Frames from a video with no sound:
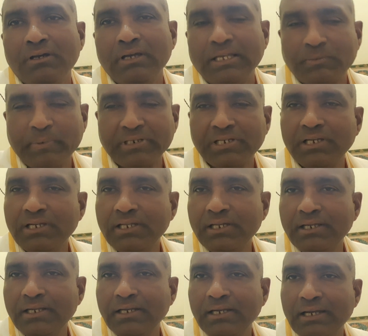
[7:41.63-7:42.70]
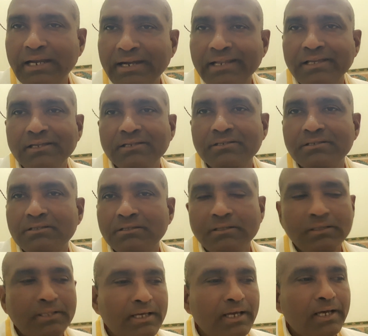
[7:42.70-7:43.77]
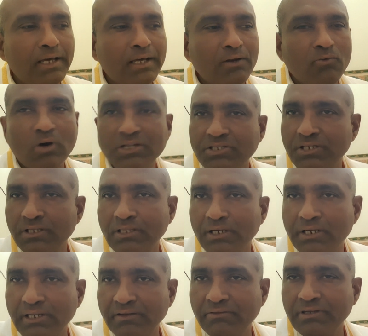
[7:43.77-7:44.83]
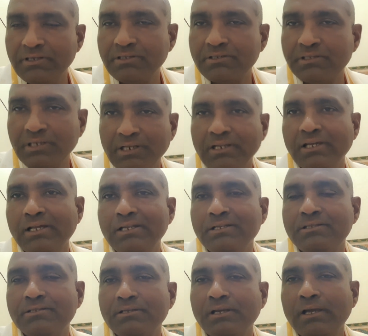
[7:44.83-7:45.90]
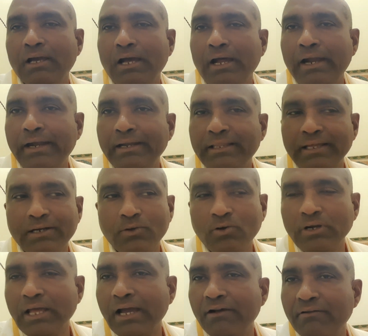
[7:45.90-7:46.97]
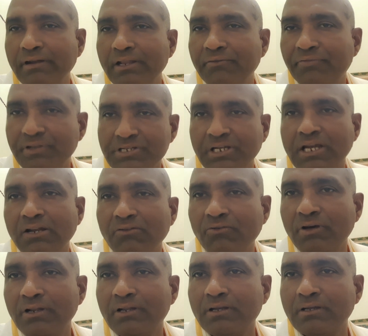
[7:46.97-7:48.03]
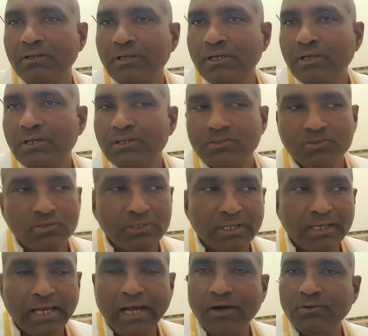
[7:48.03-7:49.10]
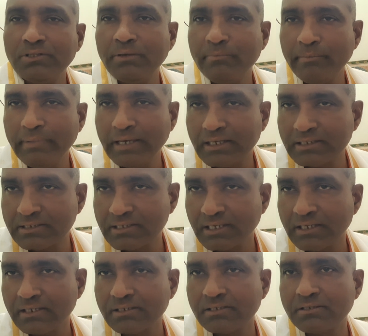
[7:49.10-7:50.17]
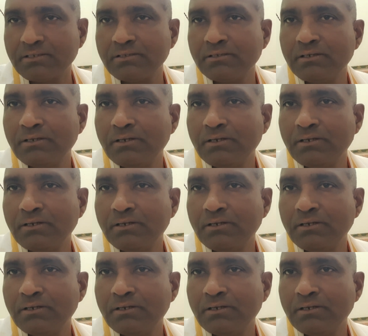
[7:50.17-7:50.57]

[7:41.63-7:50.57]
Especially ladies, they are watching the TV serials and they don't have any physical work. So they have the mixers.